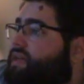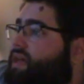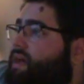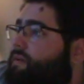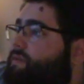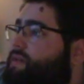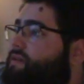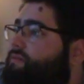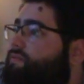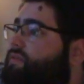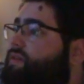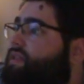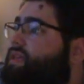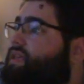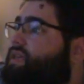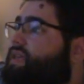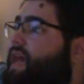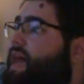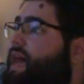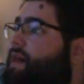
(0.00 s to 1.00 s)
I mean, it
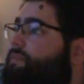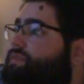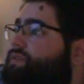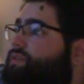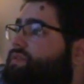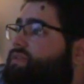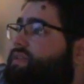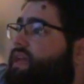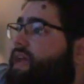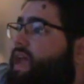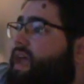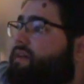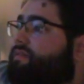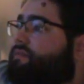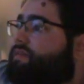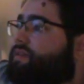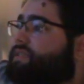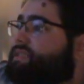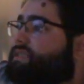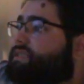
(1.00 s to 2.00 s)
really captures
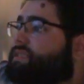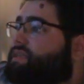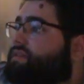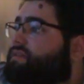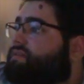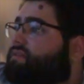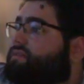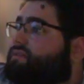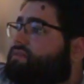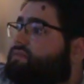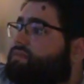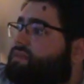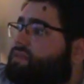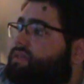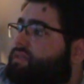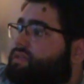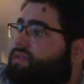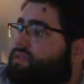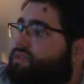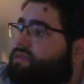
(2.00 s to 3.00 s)
every single
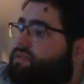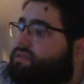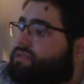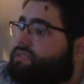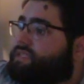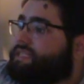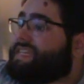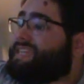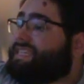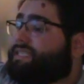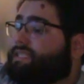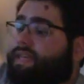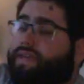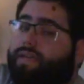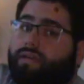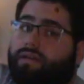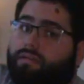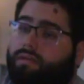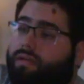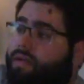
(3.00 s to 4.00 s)

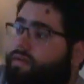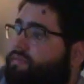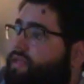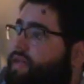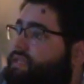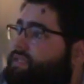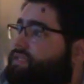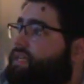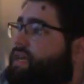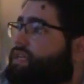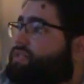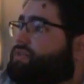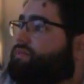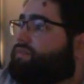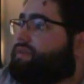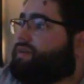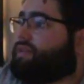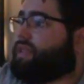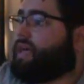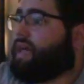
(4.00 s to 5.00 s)
detail of that statue
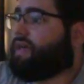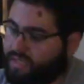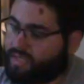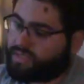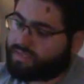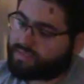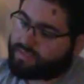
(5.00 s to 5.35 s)
in real life.